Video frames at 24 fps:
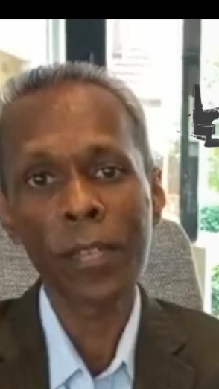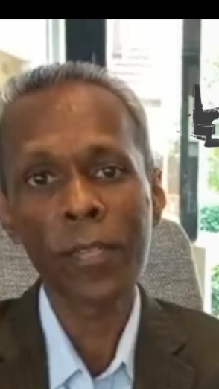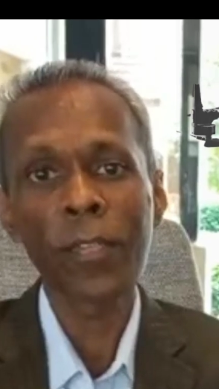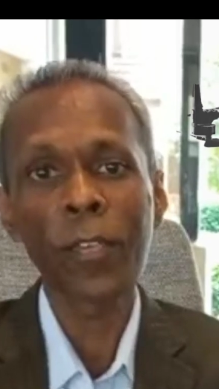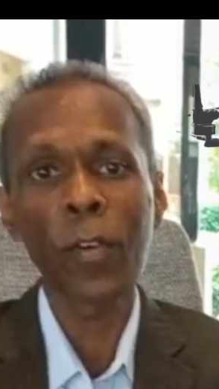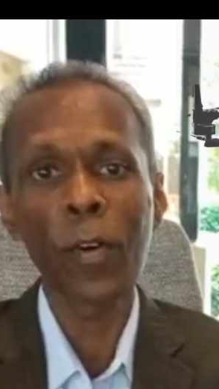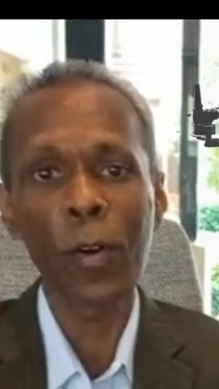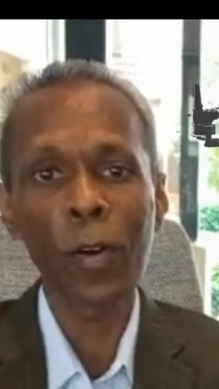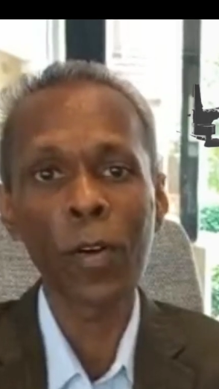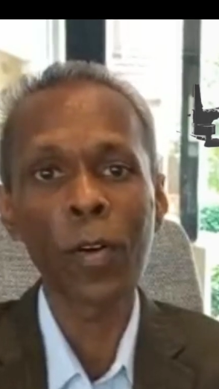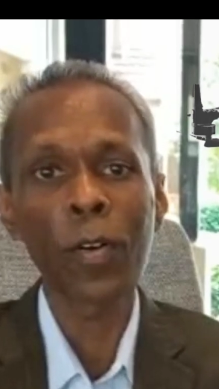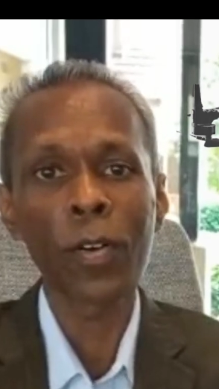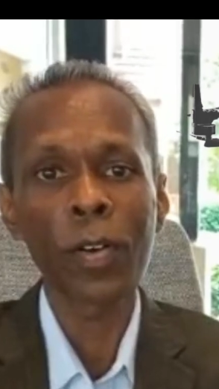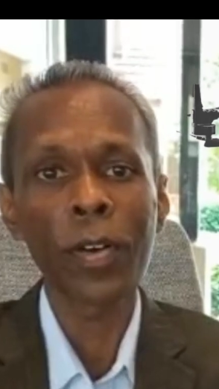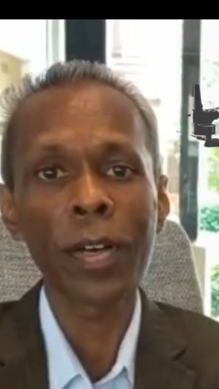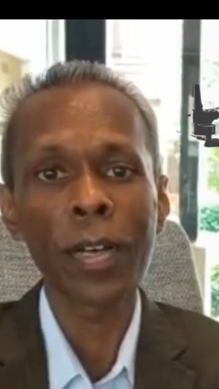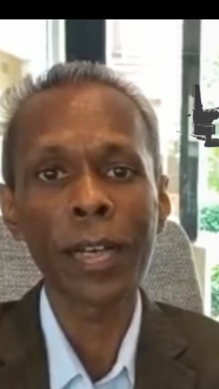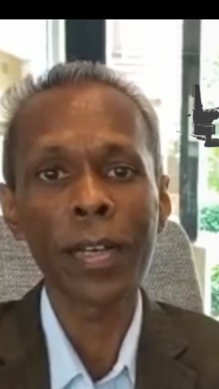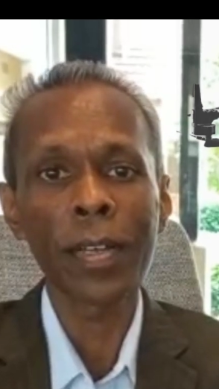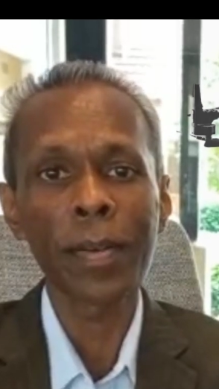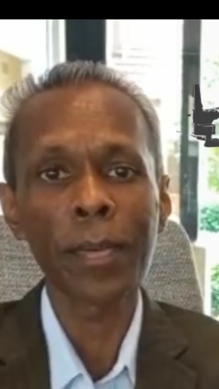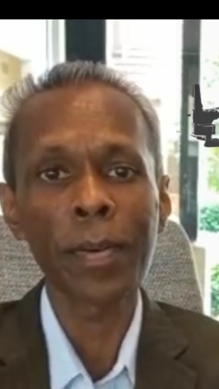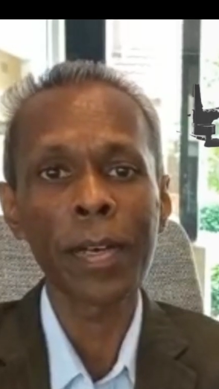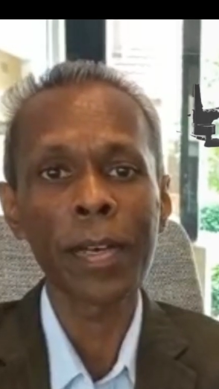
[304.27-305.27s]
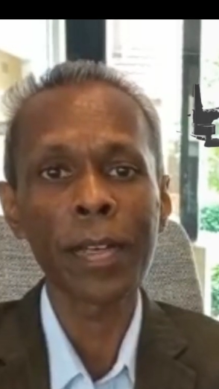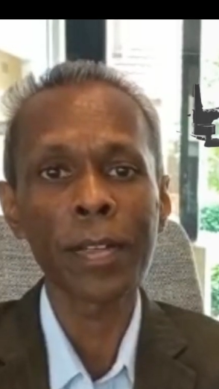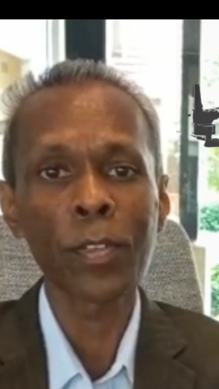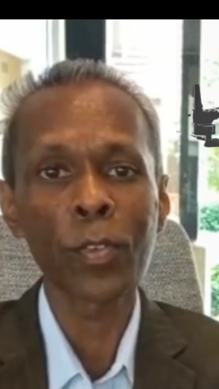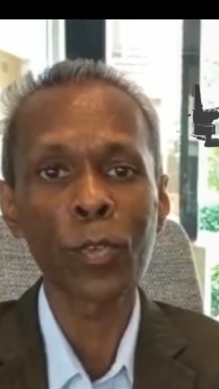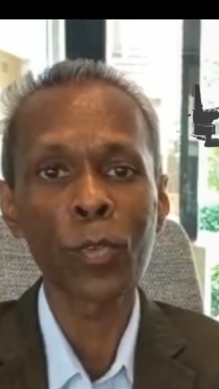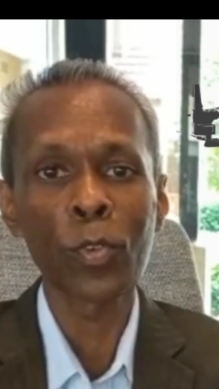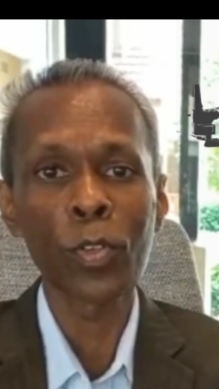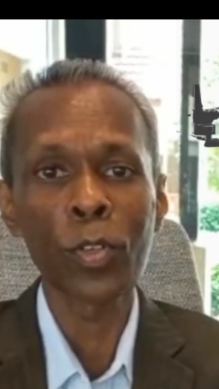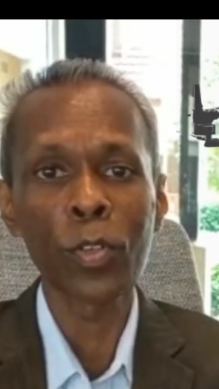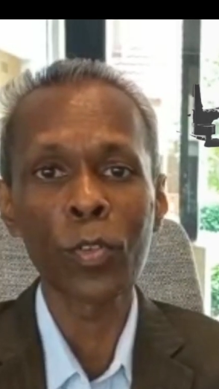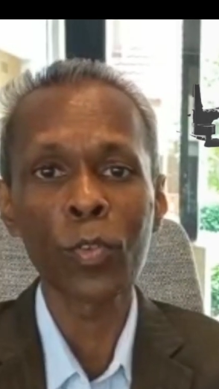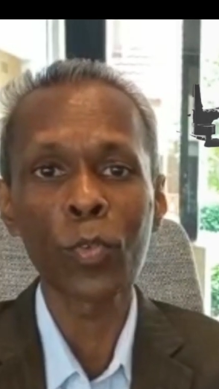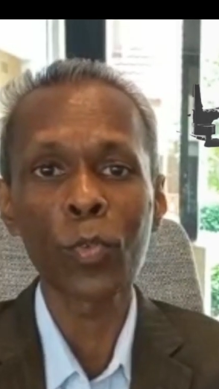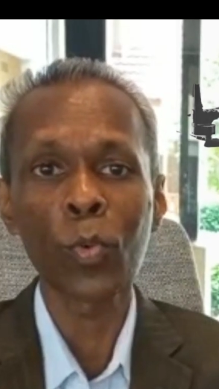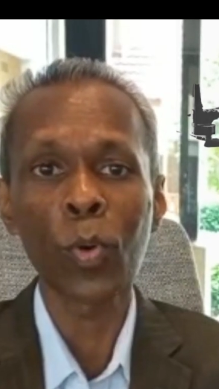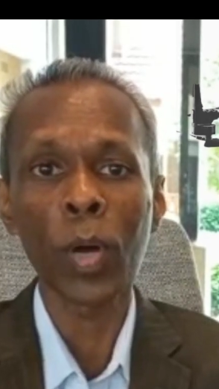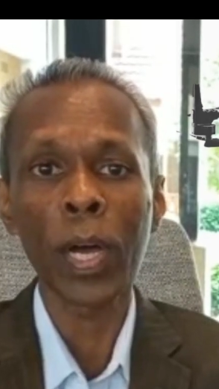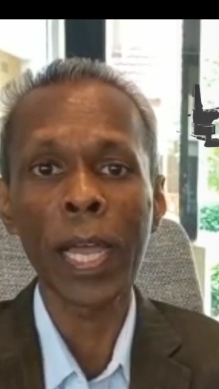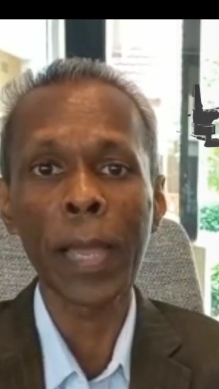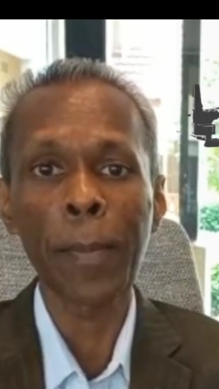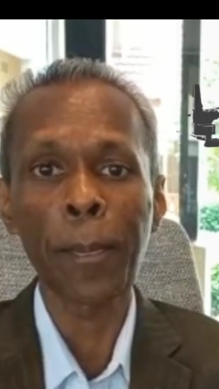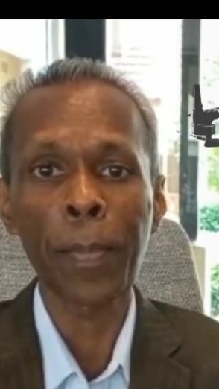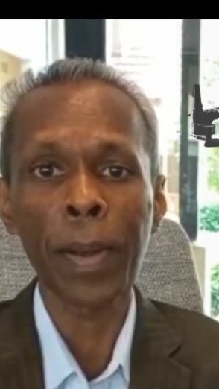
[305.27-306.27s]
for students who
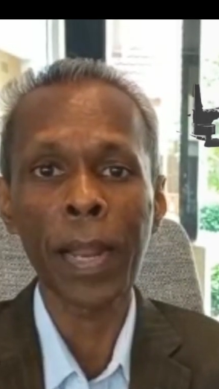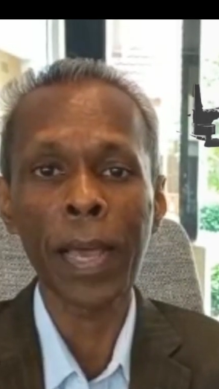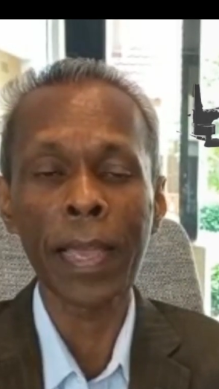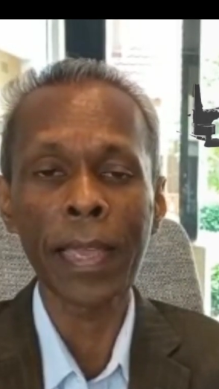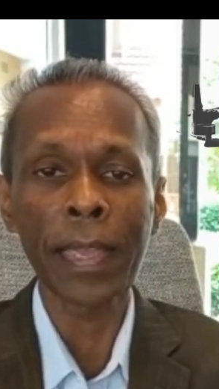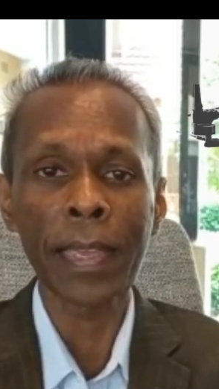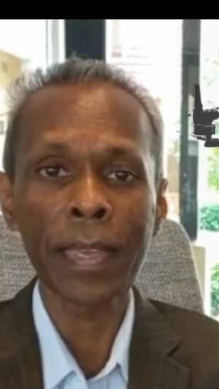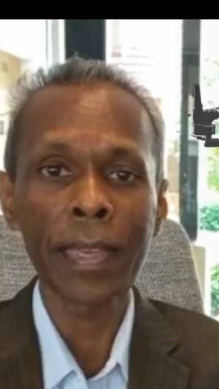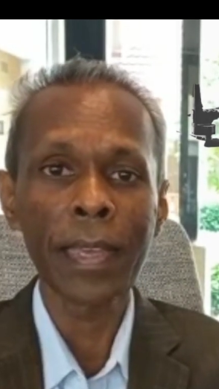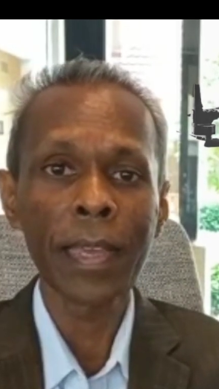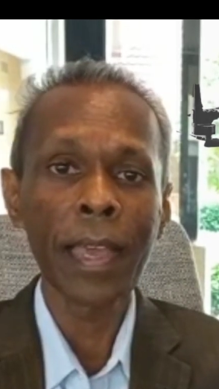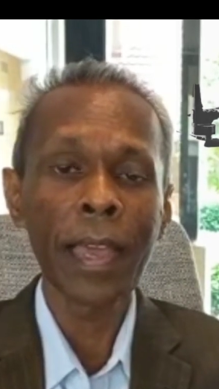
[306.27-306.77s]
are applying.